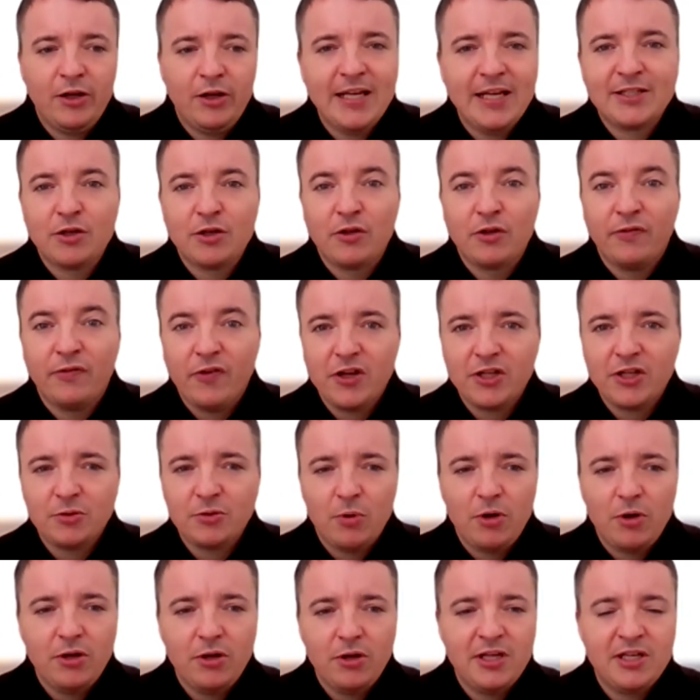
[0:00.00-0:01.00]
Okay, so the
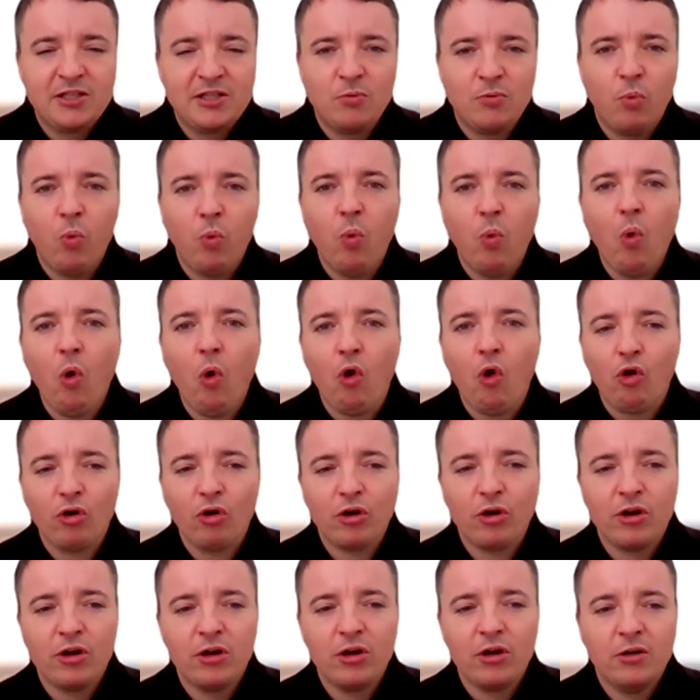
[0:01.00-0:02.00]
first one is
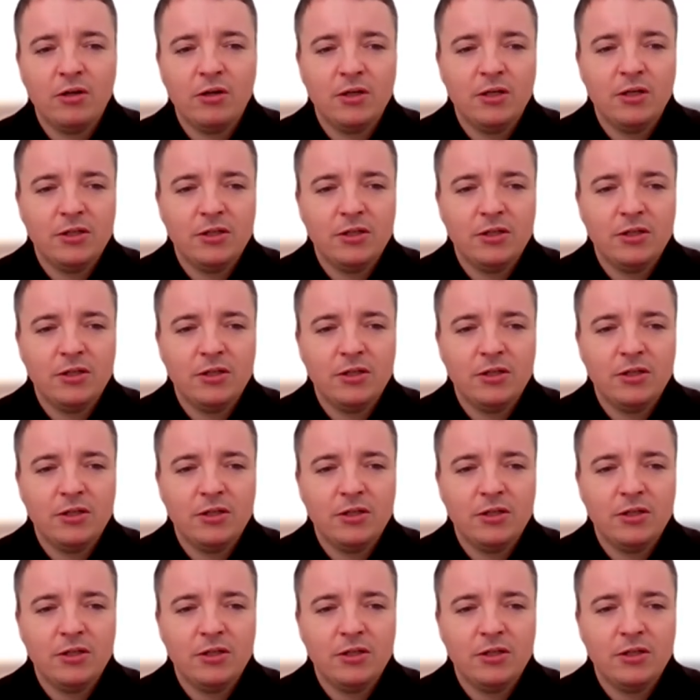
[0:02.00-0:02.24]
walk.